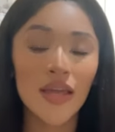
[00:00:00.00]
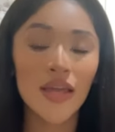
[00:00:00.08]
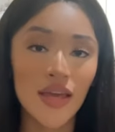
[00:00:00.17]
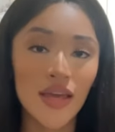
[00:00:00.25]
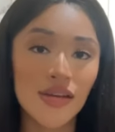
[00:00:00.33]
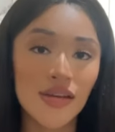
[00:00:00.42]

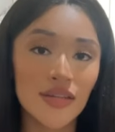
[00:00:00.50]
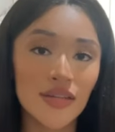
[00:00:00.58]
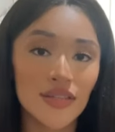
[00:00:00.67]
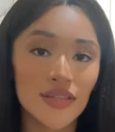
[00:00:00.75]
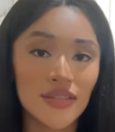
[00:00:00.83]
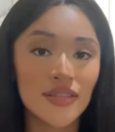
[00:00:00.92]

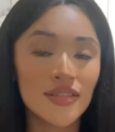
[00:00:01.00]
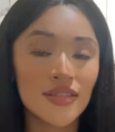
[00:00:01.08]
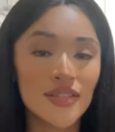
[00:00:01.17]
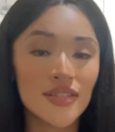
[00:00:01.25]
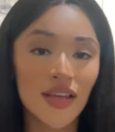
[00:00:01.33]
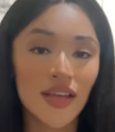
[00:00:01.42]

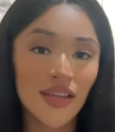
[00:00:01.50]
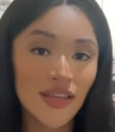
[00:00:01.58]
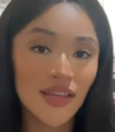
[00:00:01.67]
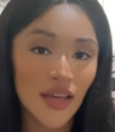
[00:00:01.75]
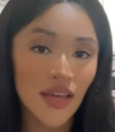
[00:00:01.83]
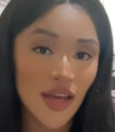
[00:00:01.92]
And
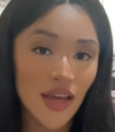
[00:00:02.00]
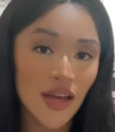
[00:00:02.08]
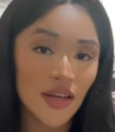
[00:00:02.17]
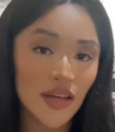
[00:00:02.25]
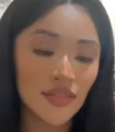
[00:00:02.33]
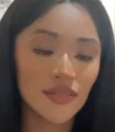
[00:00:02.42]

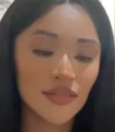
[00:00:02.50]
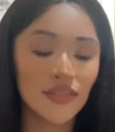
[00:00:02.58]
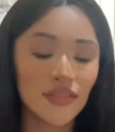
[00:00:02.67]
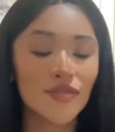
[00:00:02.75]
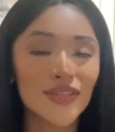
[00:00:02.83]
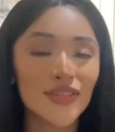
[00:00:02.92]
yeah,
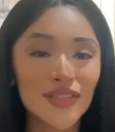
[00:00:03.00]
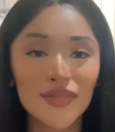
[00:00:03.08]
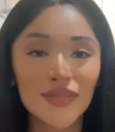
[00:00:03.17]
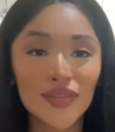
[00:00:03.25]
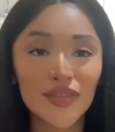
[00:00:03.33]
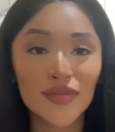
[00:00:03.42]
I really
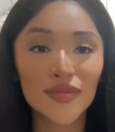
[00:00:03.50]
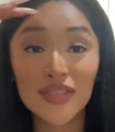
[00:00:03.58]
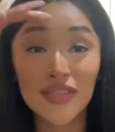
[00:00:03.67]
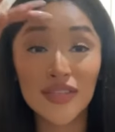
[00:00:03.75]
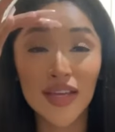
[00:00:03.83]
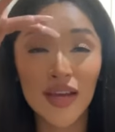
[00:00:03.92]
don't know what
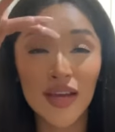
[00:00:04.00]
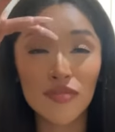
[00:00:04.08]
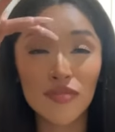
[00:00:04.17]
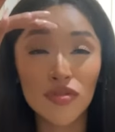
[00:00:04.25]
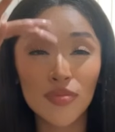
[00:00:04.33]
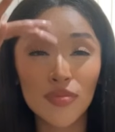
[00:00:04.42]
to say. I'm
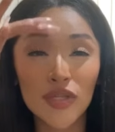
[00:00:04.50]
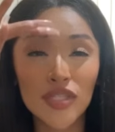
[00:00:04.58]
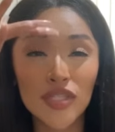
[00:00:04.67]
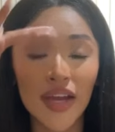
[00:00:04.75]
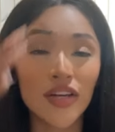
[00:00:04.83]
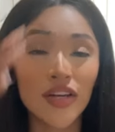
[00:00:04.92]
super
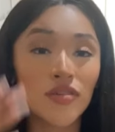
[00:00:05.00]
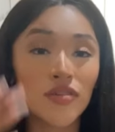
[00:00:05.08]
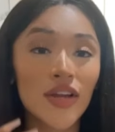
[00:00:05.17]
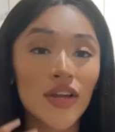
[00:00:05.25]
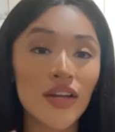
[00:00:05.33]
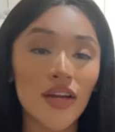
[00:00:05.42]
tired
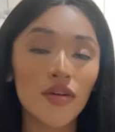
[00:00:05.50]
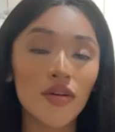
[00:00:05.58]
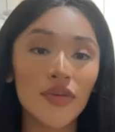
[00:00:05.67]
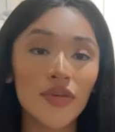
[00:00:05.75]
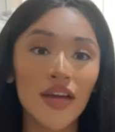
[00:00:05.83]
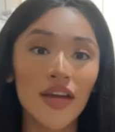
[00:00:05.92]
right
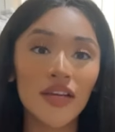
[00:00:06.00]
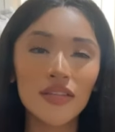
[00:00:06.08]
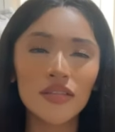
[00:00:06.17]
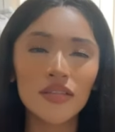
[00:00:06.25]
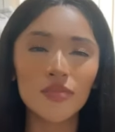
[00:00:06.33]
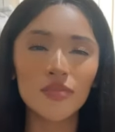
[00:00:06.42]
now. We had like a
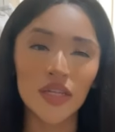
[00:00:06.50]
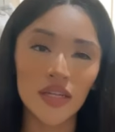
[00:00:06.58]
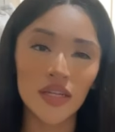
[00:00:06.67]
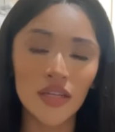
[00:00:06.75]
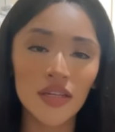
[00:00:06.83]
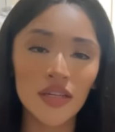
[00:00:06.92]
little
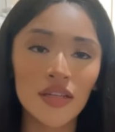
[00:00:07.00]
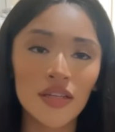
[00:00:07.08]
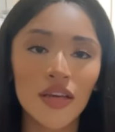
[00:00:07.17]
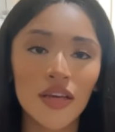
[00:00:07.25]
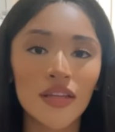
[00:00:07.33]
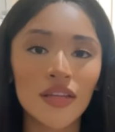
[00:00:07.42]
meeting.
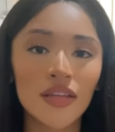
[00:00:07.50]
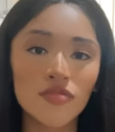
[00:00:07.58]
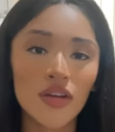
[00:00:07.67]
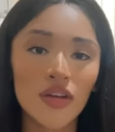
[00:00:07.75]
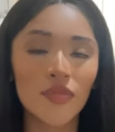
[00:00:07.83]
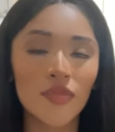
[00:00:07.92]

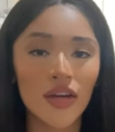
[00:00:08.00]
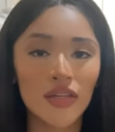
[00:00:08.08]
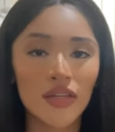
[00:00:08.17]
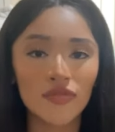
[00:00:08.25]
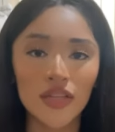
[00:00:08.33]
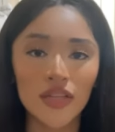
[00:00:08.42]
That's why I'm
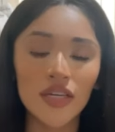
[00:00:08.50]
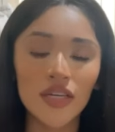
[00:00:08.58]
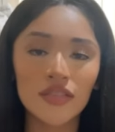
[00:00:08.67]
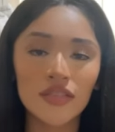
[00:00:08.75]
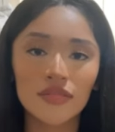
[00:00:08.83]
kind of like